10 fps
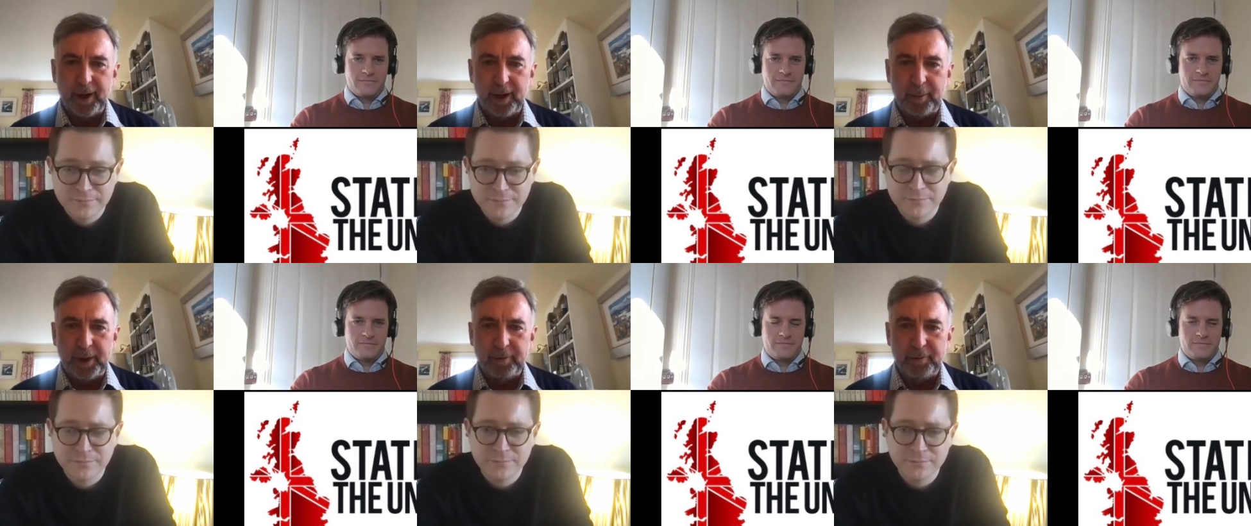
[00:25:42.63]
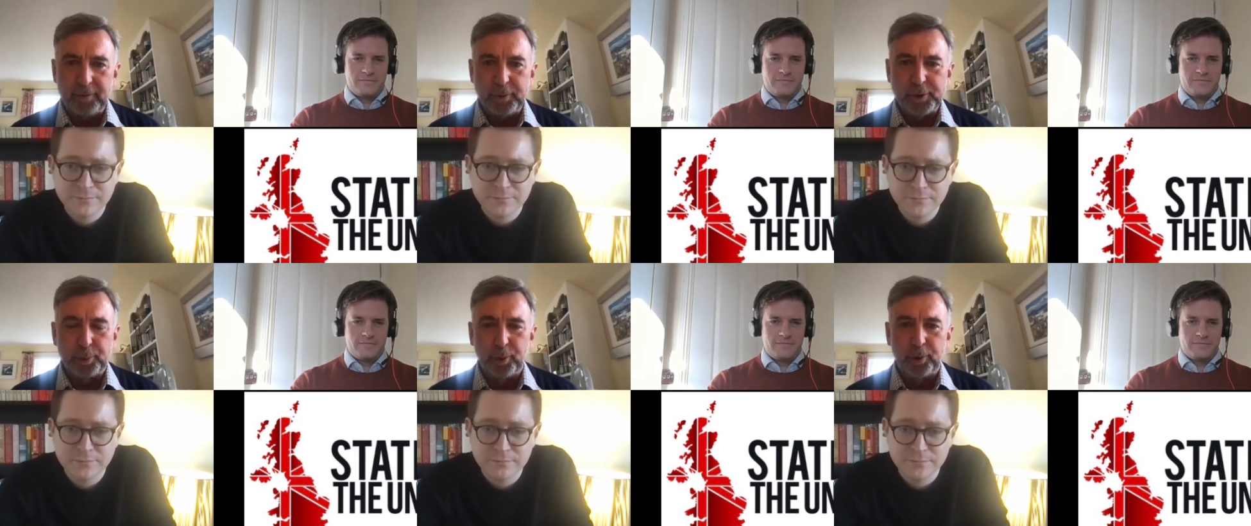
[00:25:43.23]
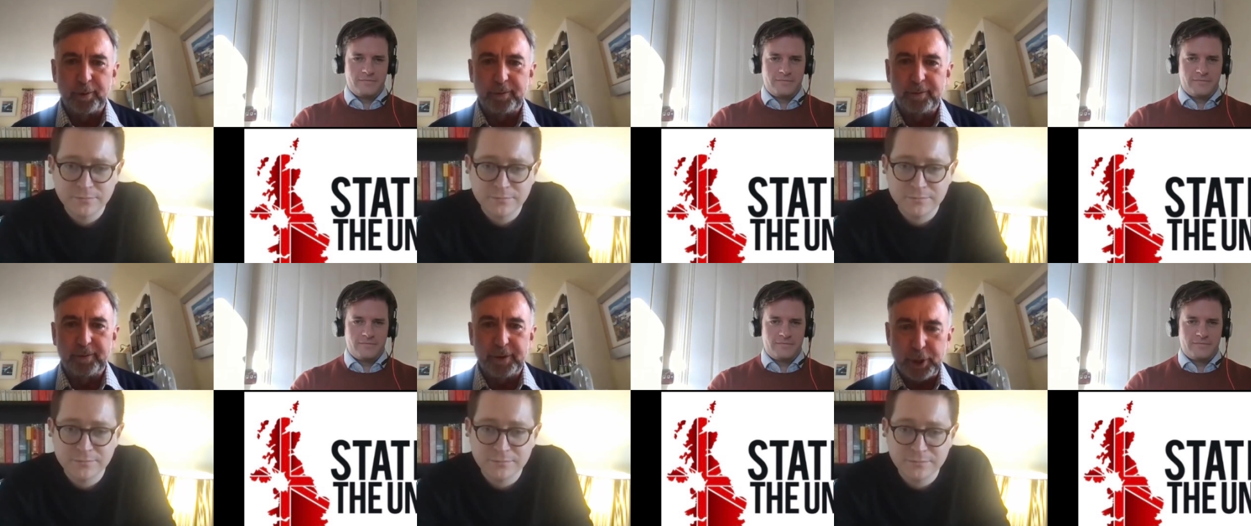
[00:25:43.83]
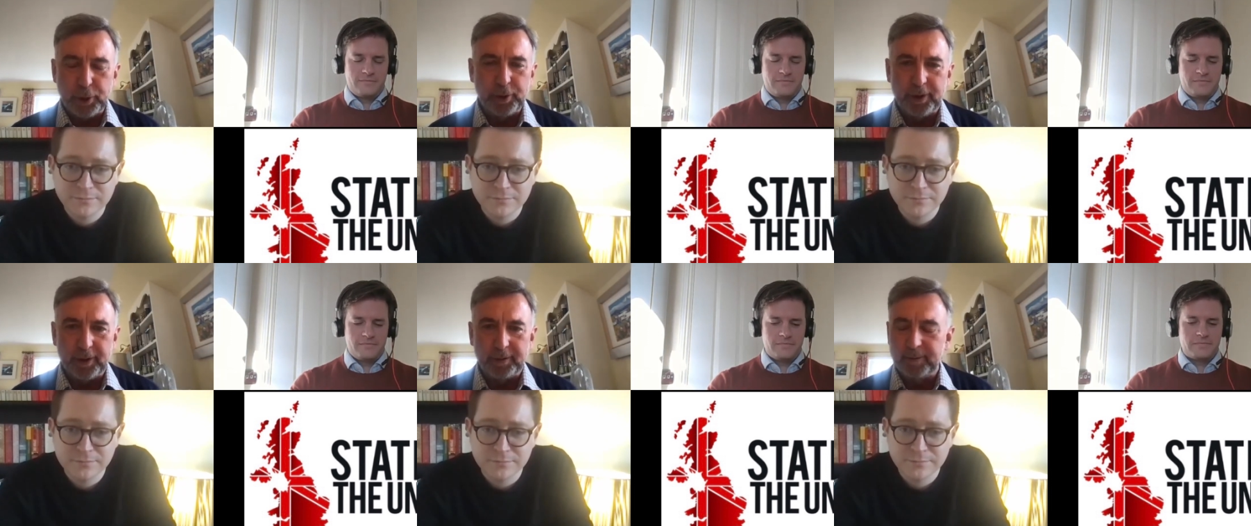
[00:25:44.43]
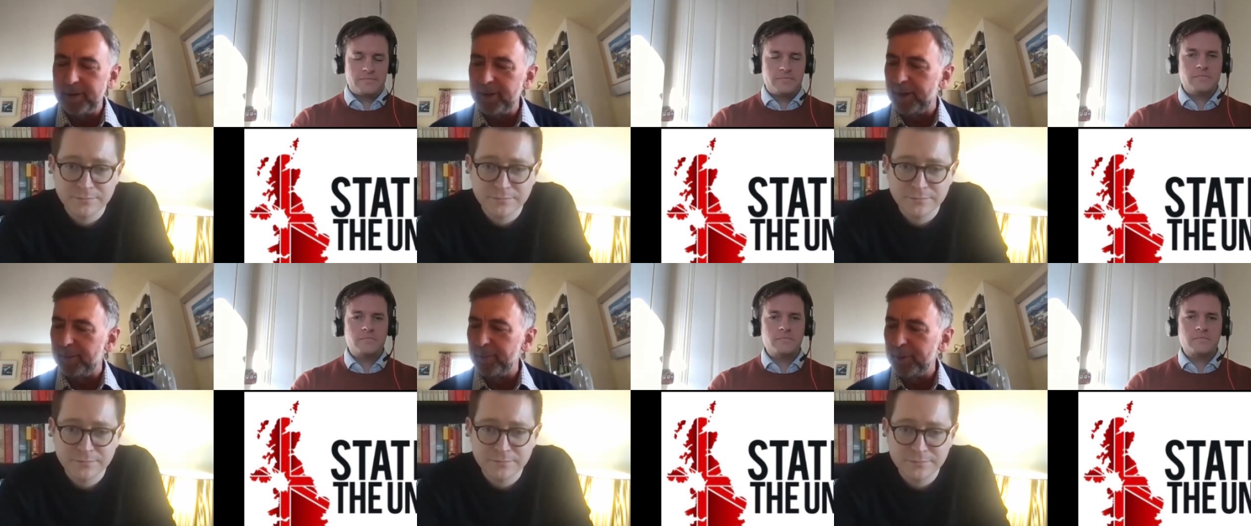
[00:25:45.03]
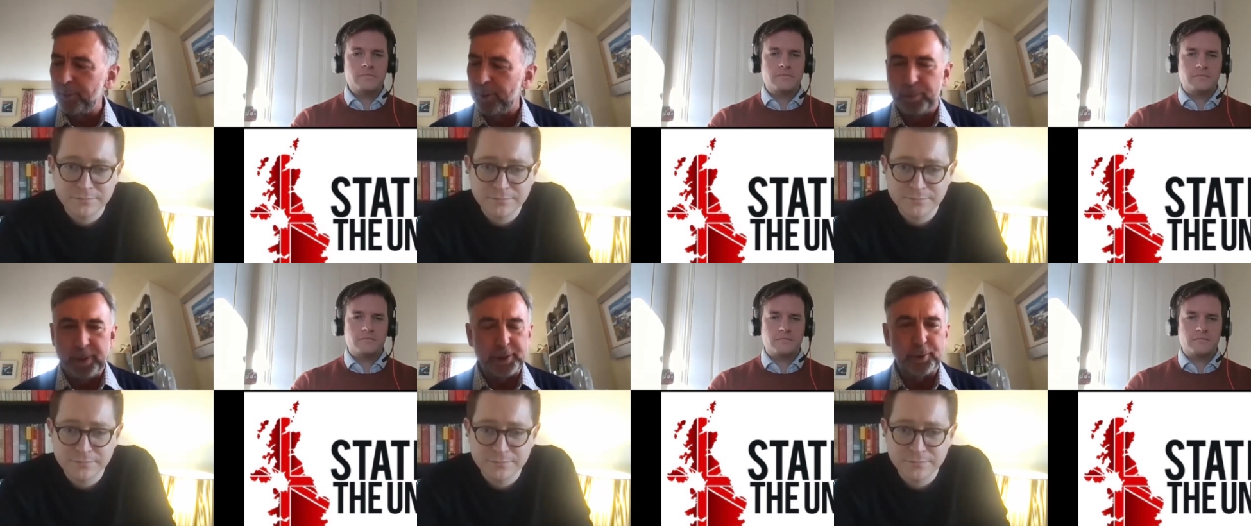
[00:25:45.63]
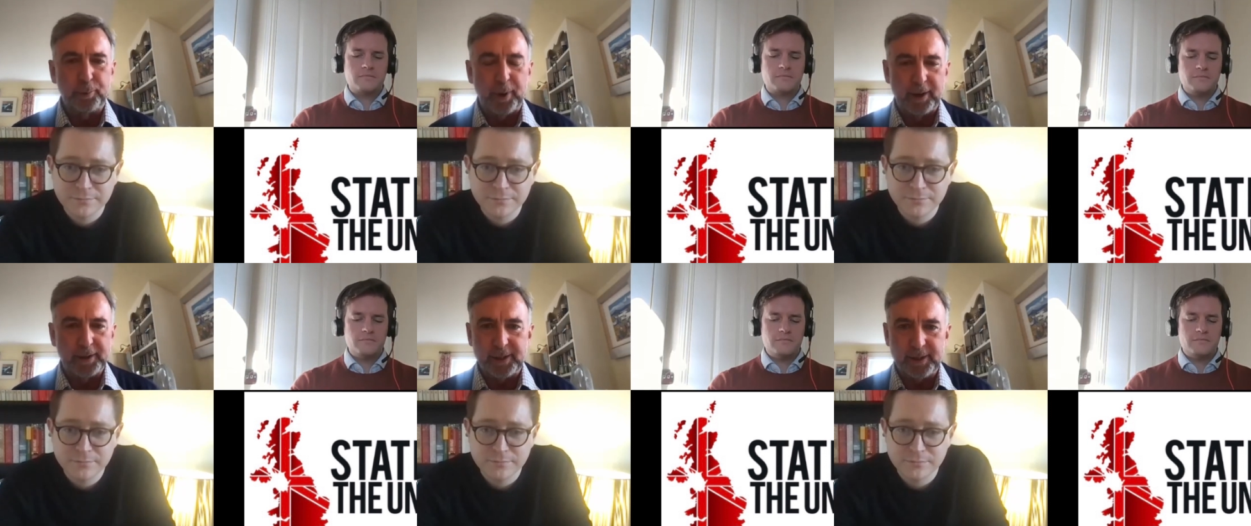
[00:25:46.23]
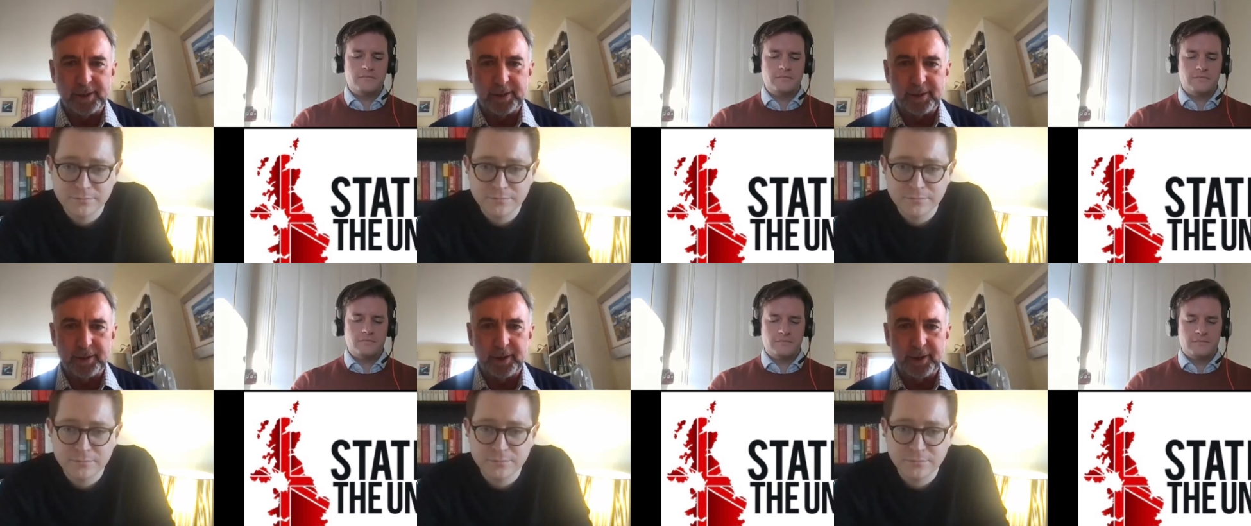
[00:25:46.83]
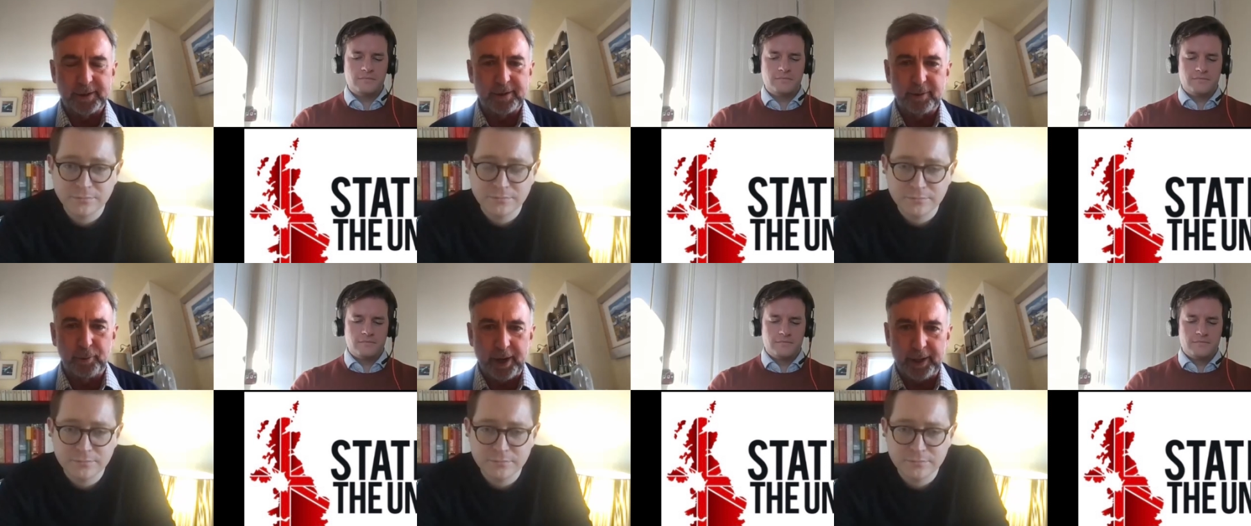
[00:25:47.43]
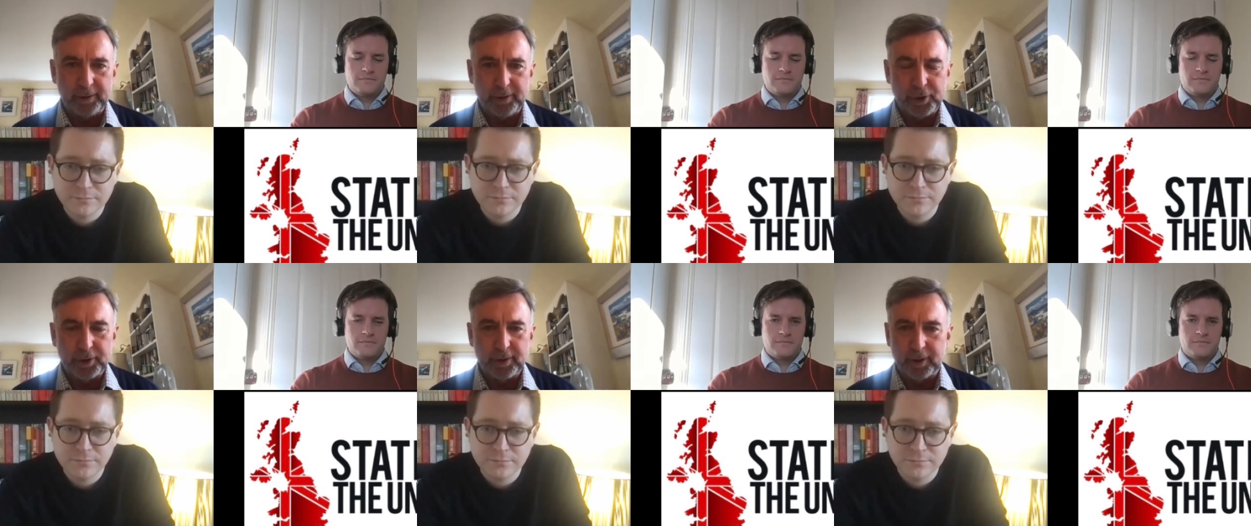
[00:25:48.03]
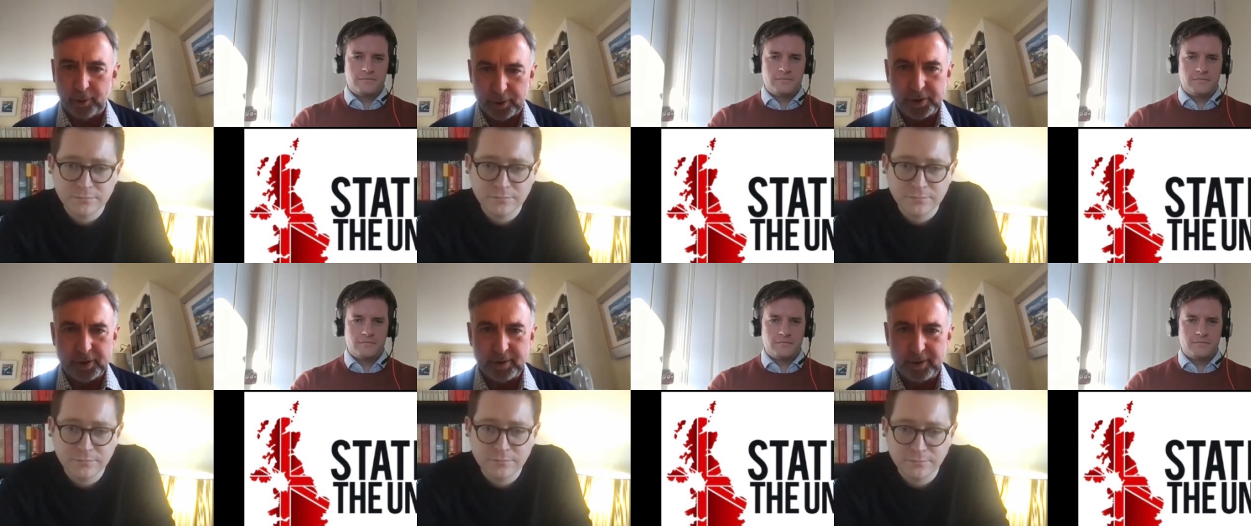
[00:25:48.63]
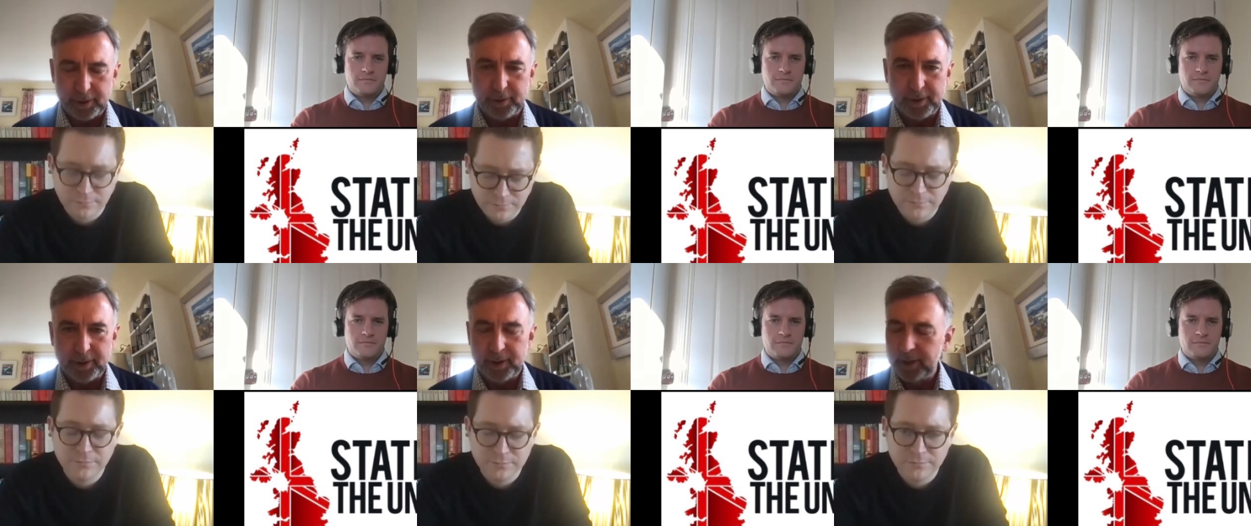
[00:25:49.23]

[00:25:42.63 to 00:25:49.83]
Speaker 1: I mean, if, if you support the union, um, you want political parties that range across the union.